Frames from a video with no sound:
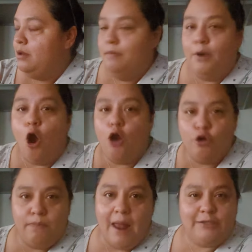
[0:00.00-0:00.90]
But our
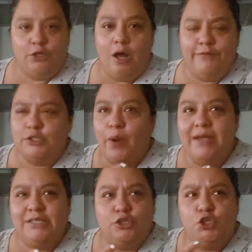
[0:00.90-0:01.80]
little block's off. It's
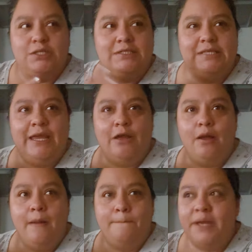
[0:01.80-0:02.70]
crazy because you can see
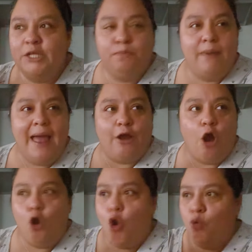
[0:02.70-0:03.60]
pitch black
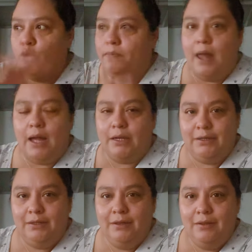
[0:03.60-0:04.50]
our whole little block.
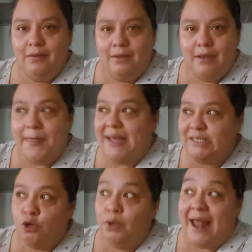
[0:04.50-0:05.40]
And that's
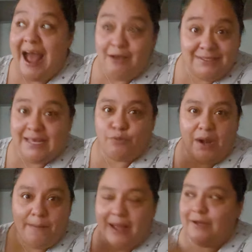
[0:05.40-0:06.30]
including houses that's
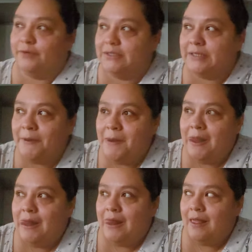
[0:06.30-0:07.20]
right in back of us.
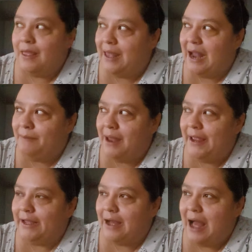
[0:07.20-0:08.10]
And I'm
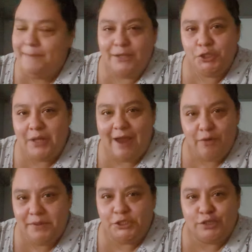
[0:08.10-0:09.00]
like, I bet you
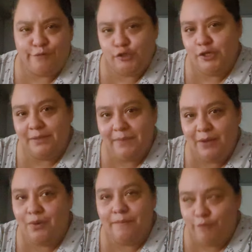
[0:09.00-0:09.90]
everybody's just frustrated as
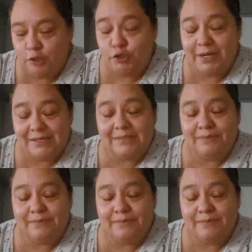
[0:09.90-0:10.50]
me. Frustrated